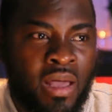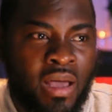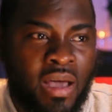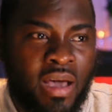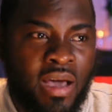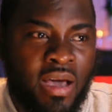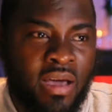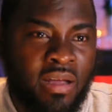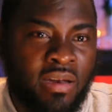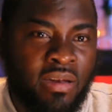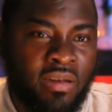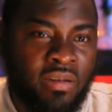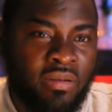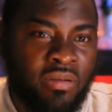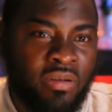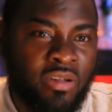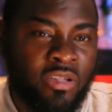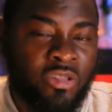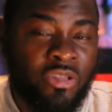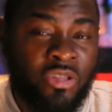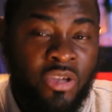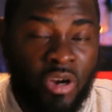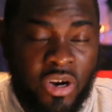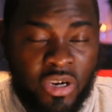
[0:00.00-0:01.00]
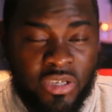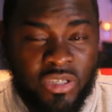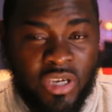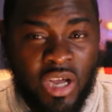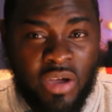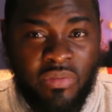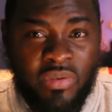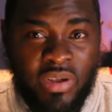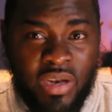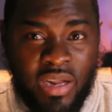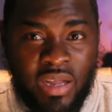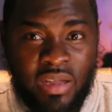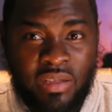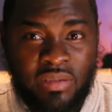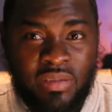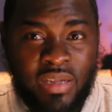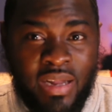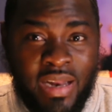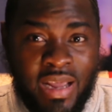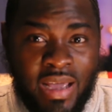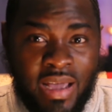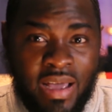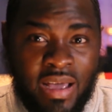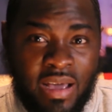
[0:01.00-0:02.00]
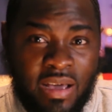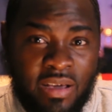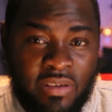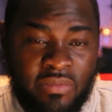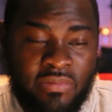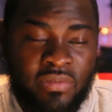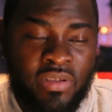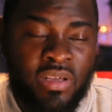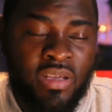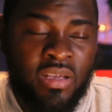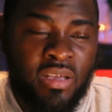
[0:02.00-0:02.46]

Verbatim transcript: And the third driver that, that I have,